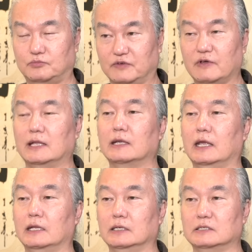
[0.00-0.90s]
prevent
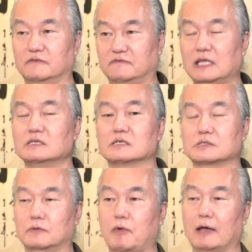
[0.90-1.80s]
any defenses
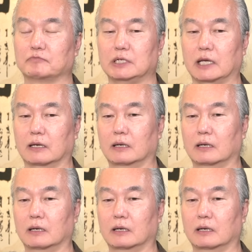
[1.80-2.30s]
from happening.